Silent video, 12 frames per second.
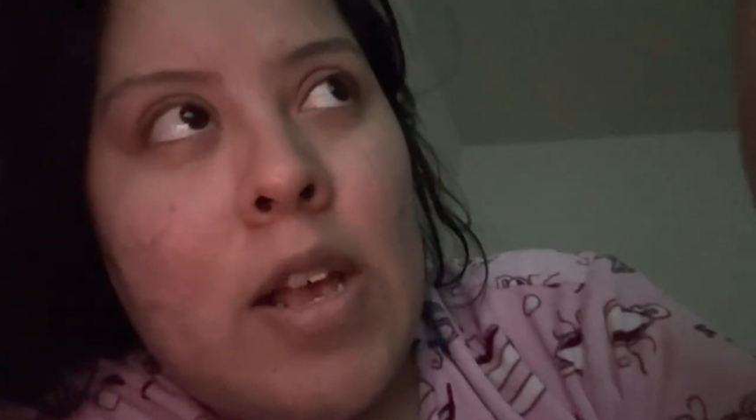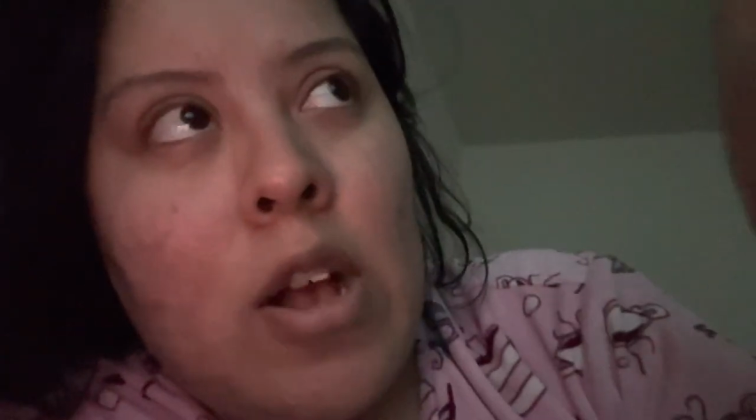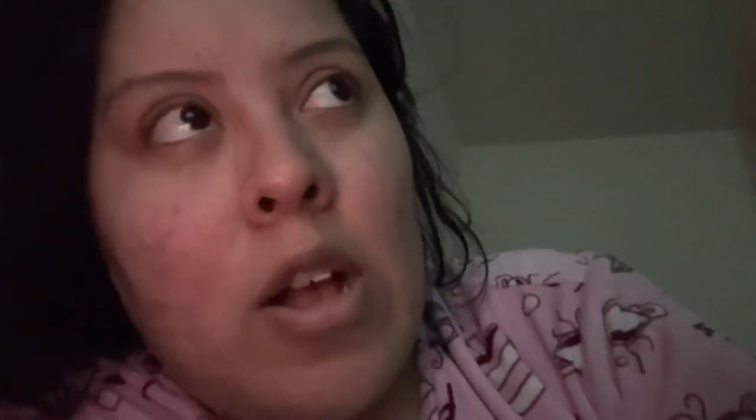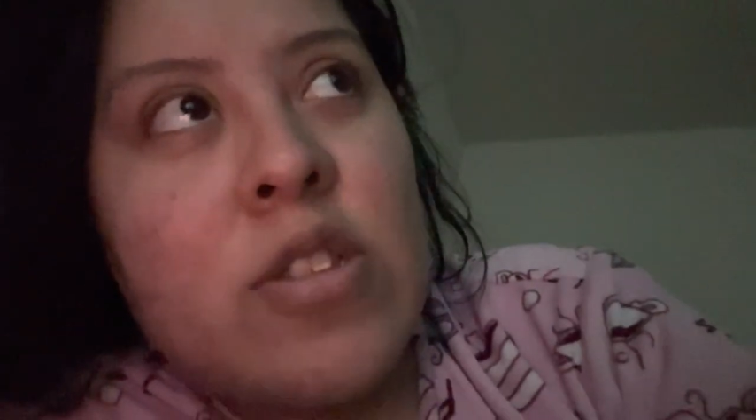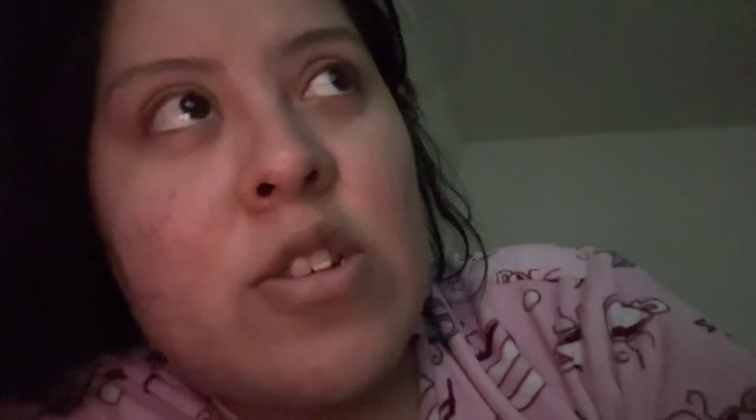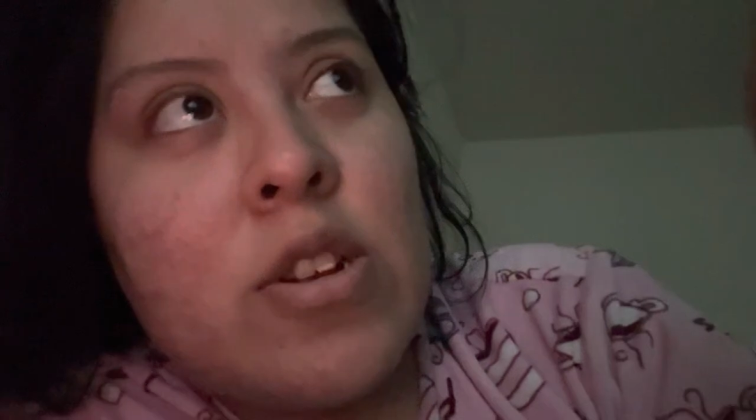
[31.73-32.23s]

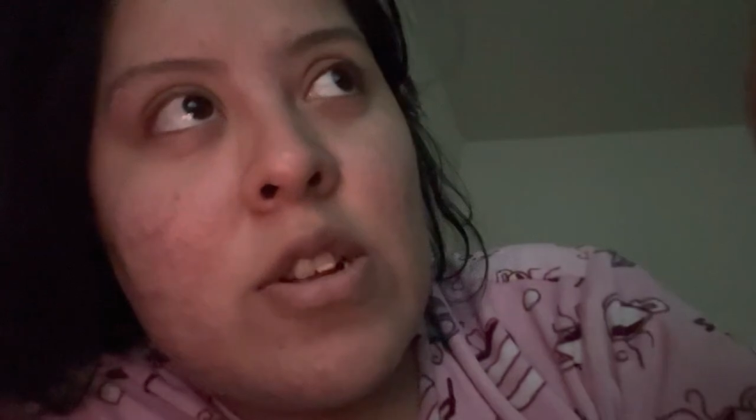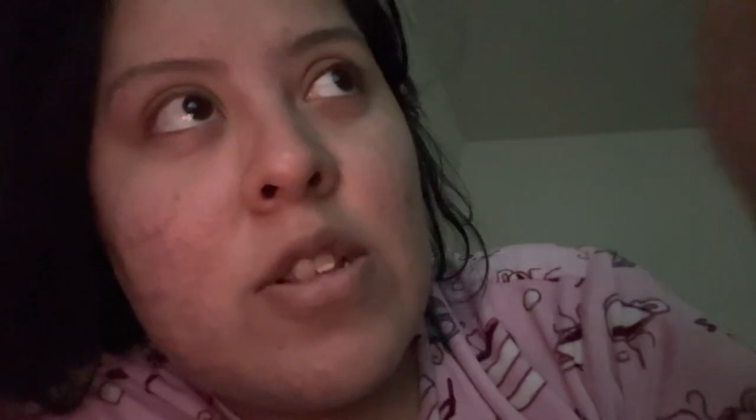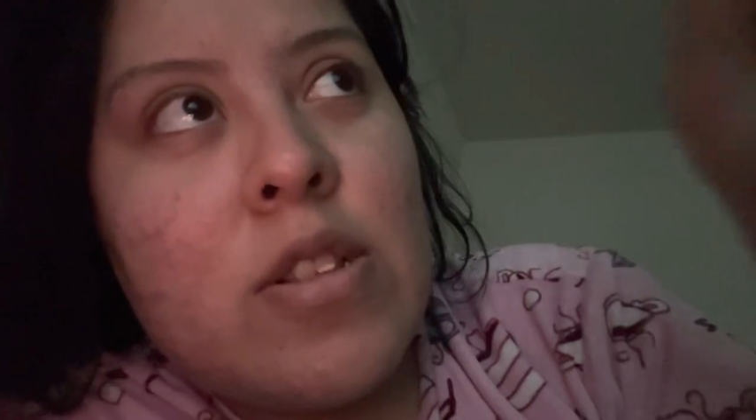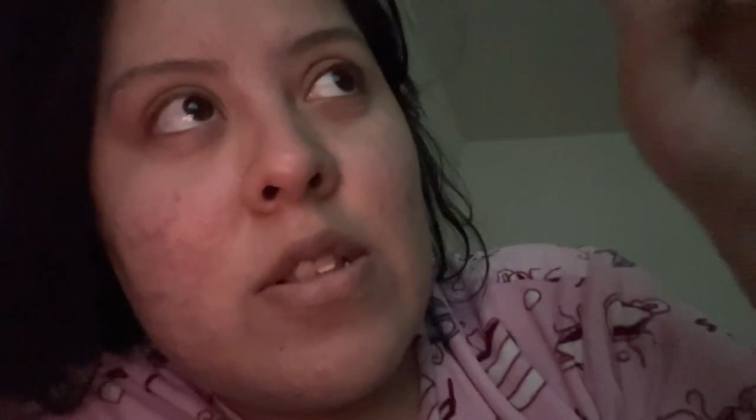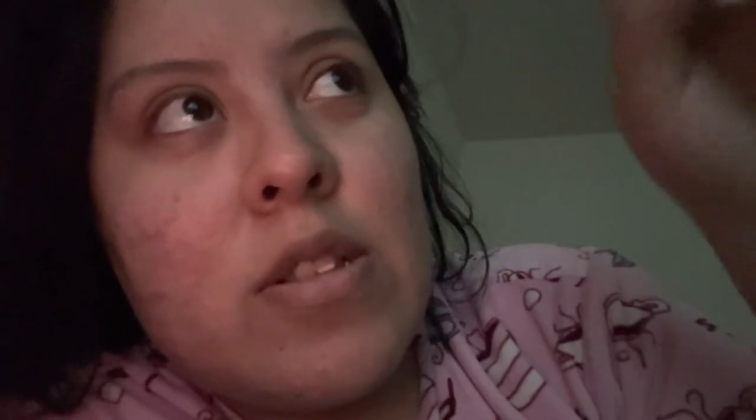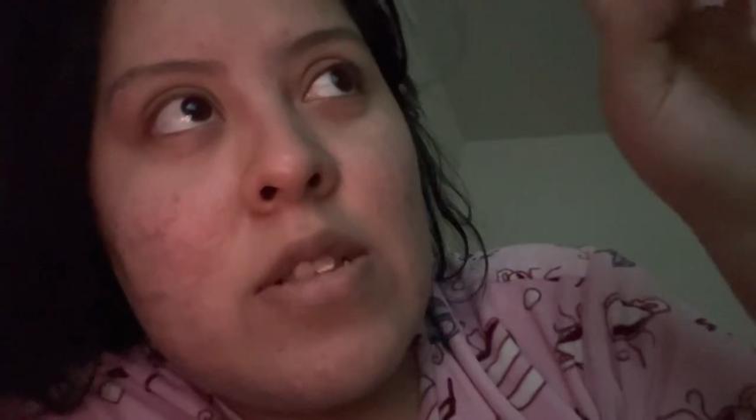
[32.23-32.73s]
concert
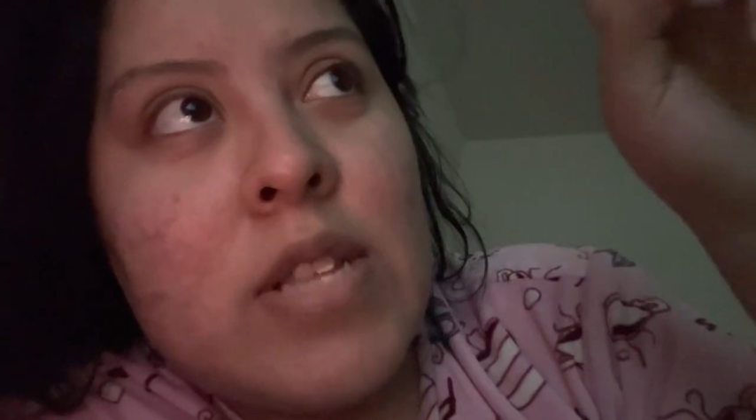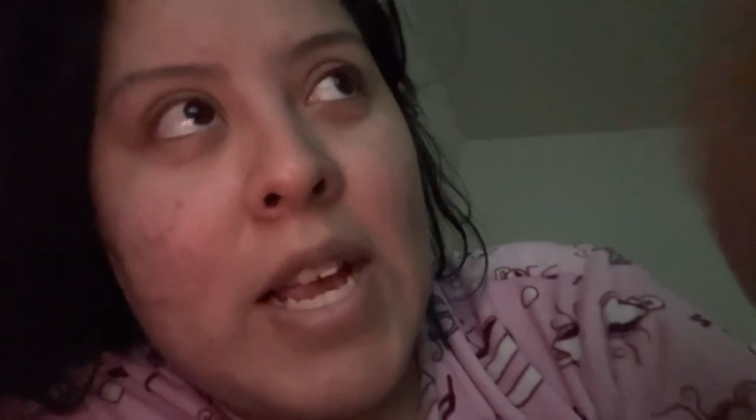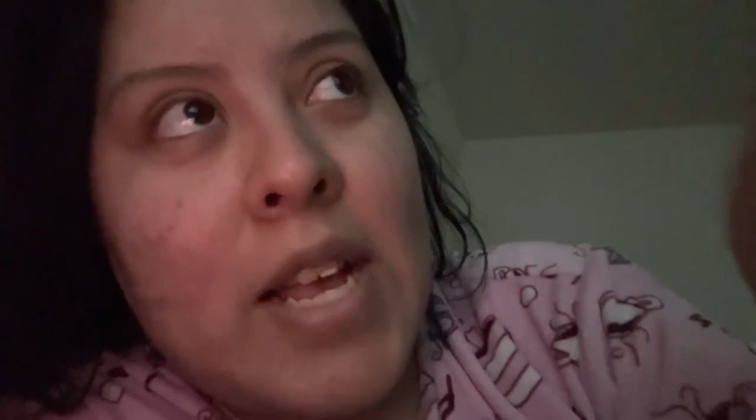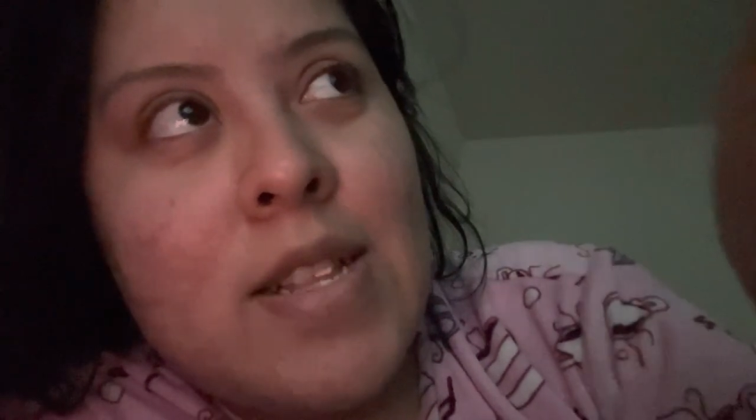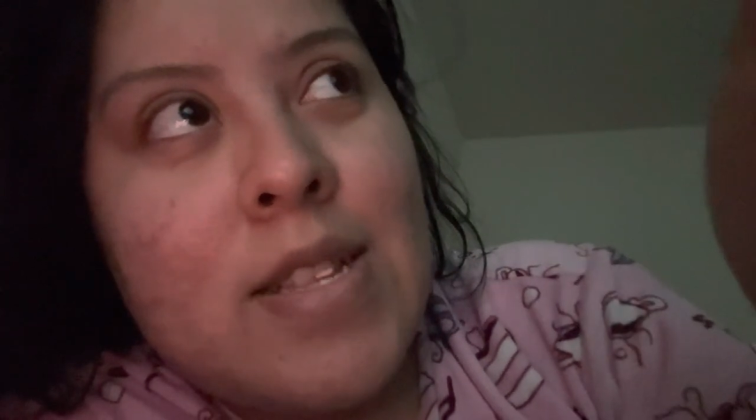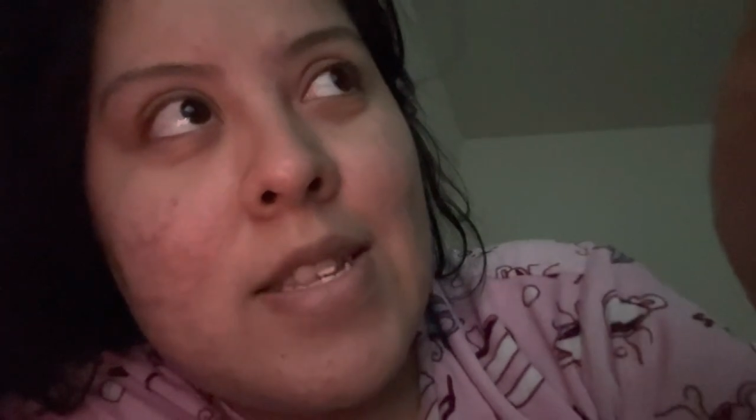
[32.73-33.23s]

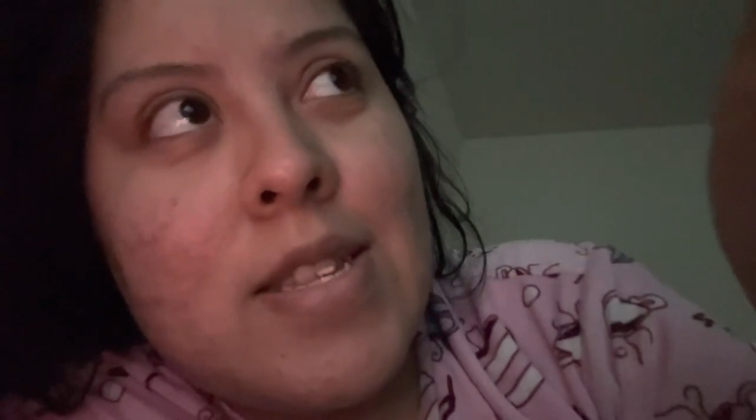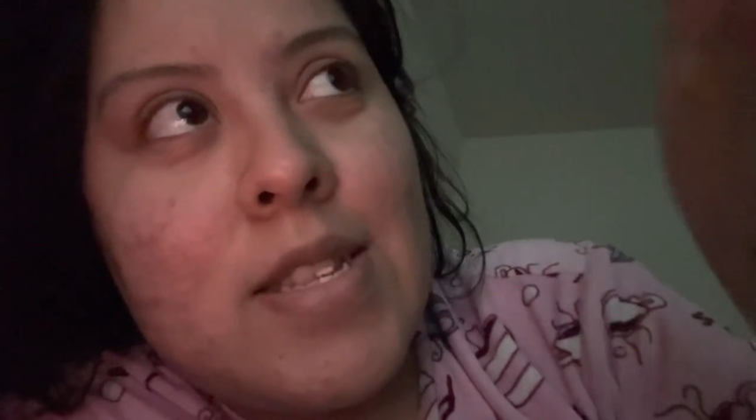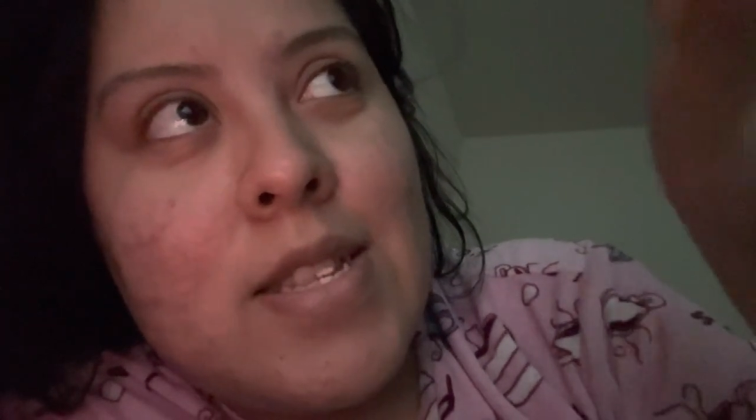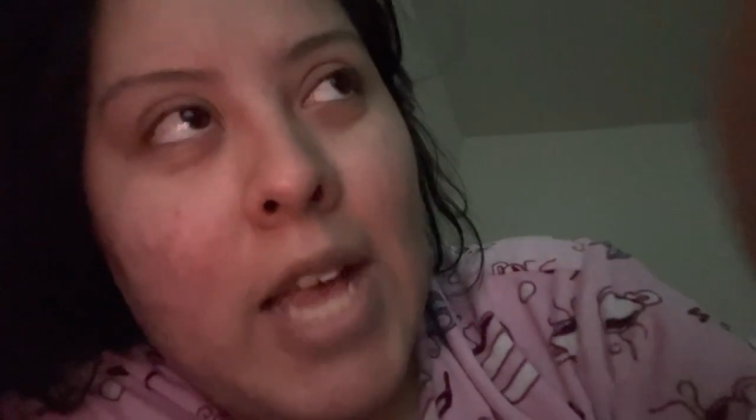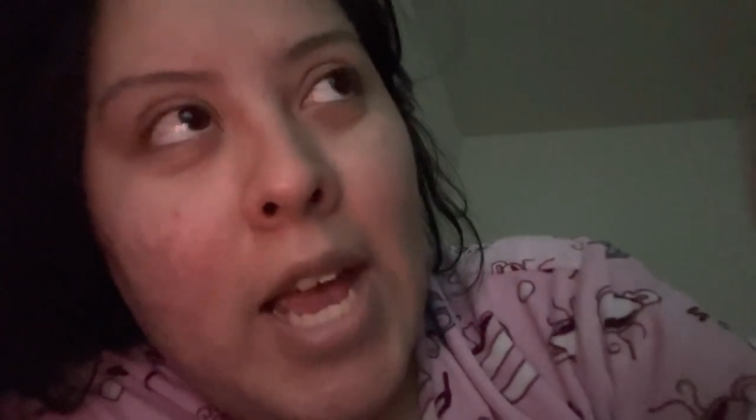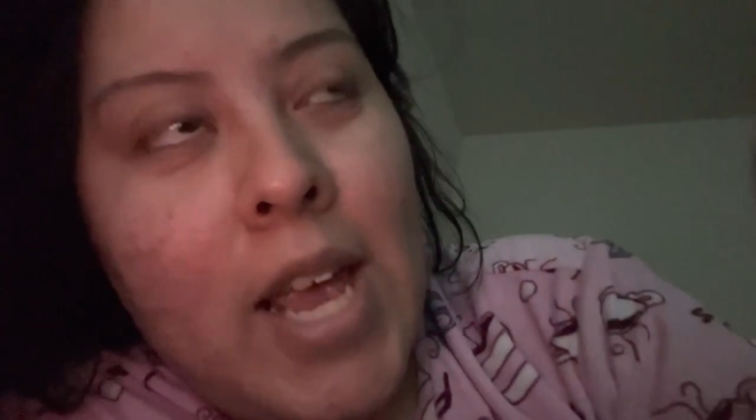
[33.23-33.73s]
tickets
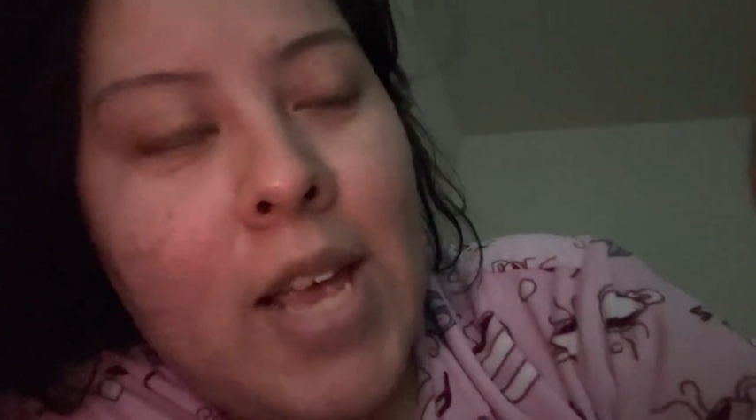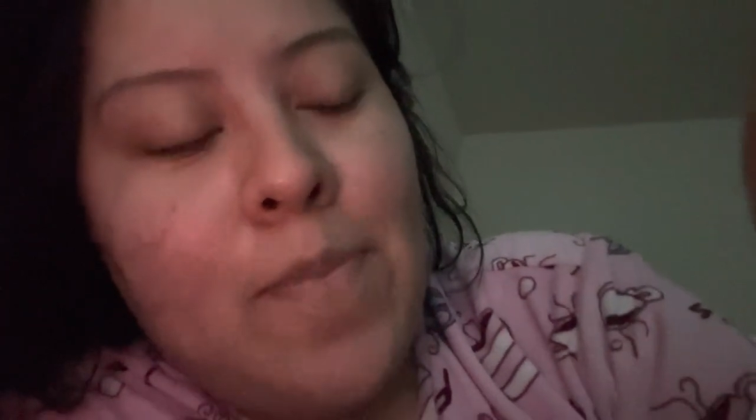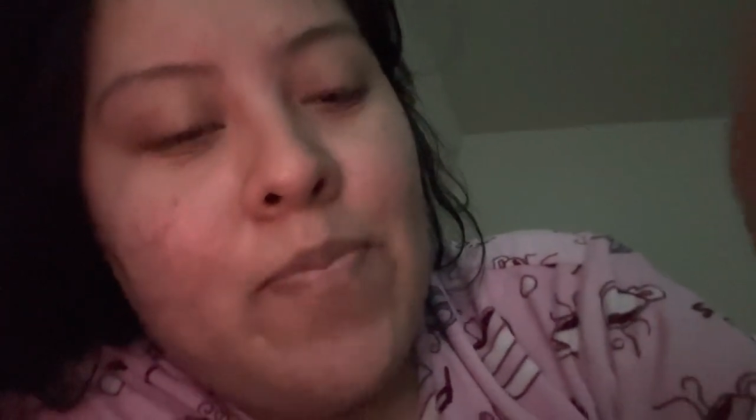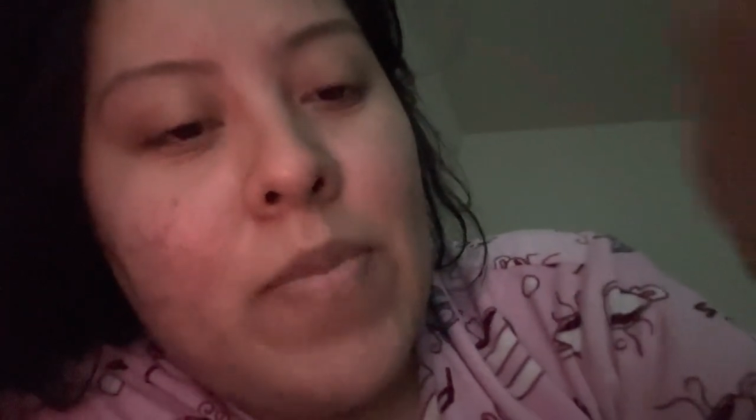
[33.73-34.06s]
day.